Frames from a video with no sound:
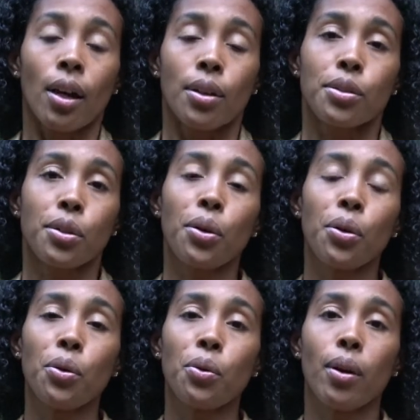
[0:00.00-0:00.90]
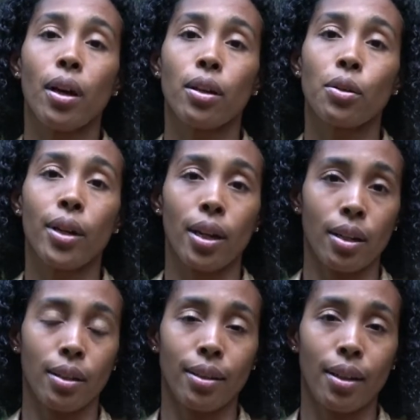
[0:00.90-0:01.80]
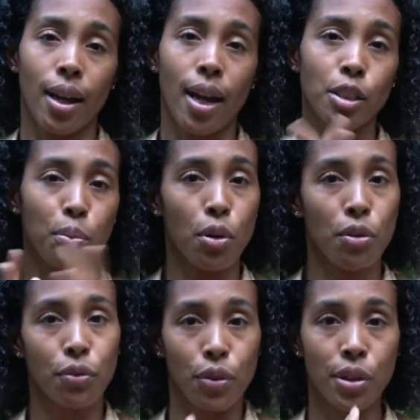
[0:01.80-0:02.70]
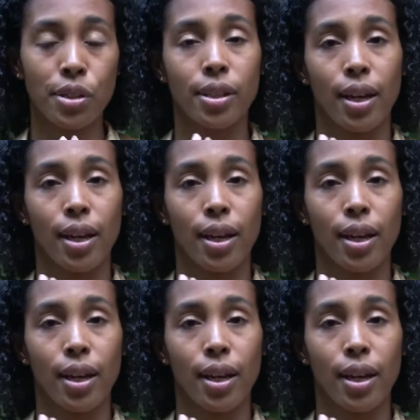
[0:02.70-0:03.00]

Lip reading: So you can explore first